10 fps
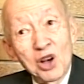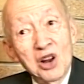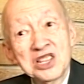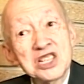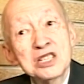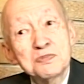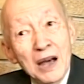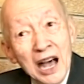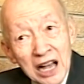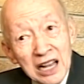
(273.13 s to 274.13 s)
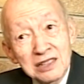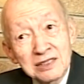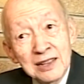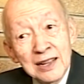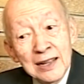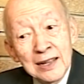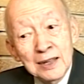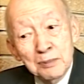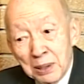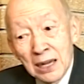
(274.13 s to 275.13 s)
Knowledge is power,
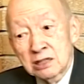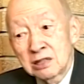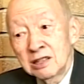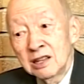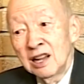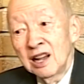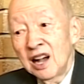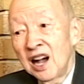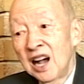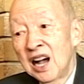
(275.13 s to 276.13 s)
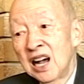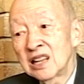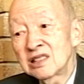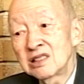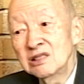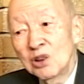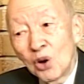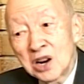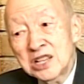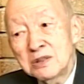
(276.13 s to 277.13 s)
but
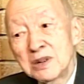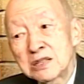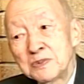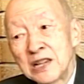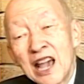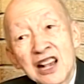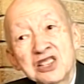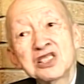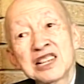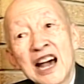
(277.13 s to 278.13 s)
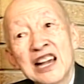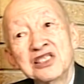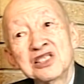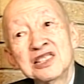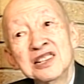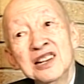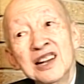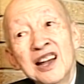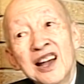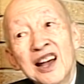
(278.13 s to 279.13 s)
knowledge must be exercised
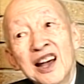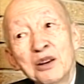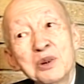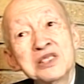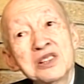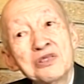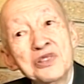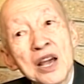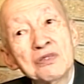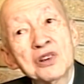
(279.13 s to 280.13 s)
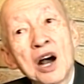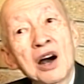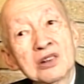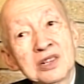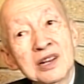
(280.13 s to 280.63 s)
with the fear of God,